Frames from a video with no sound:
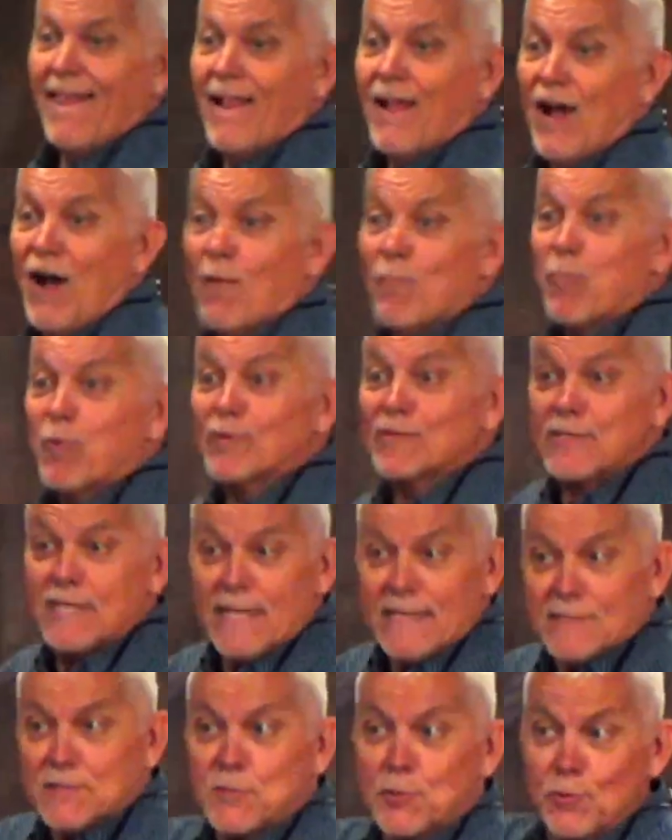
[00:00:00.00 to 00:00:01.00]
of
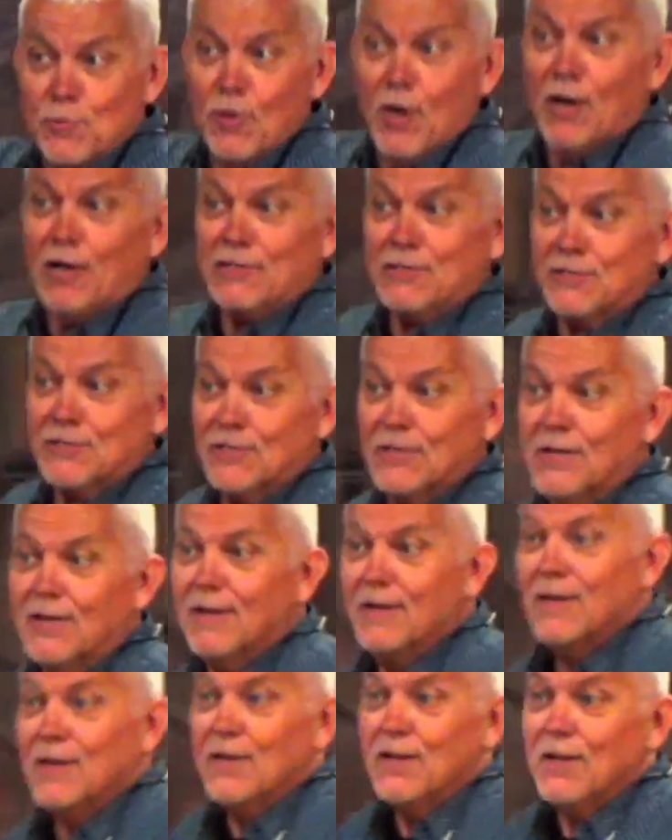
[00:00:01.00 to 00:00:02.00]
presenting to us
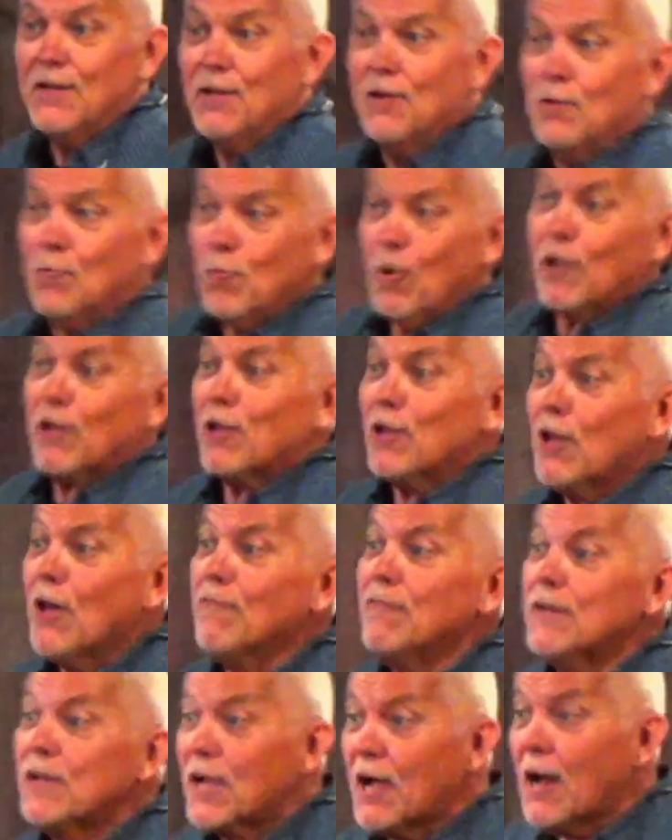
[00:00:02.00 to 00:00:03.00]
what
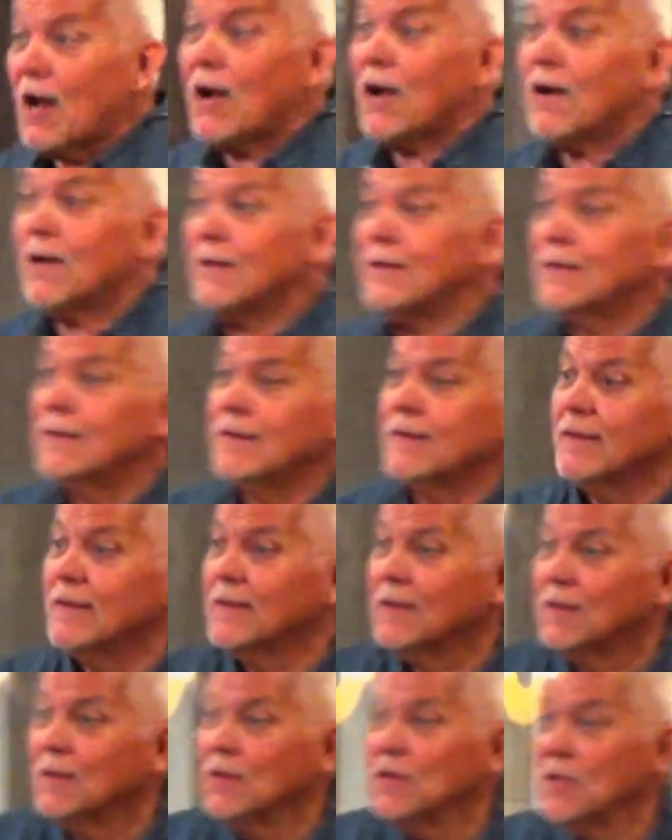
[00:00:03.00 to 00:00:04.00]
loving God
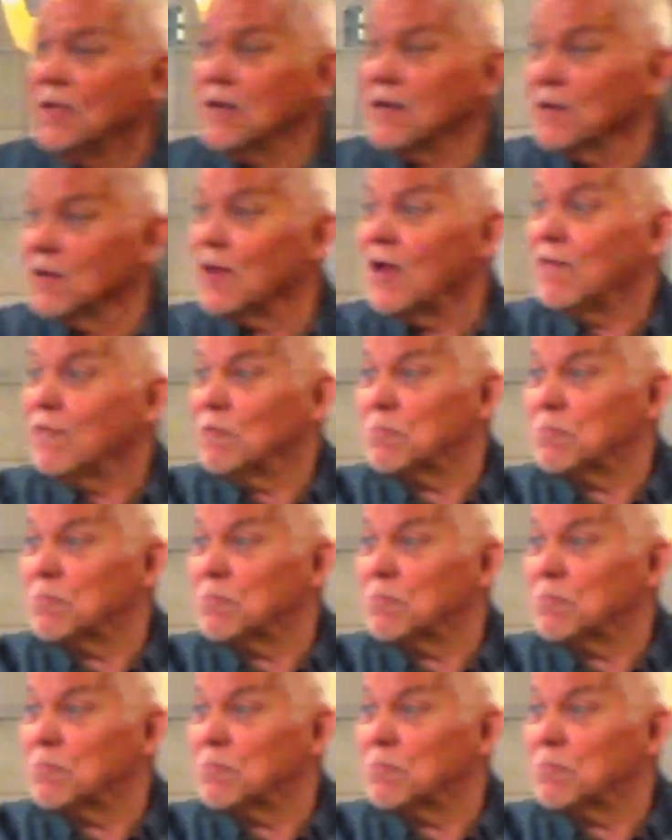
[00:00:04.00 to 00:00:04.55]
and loving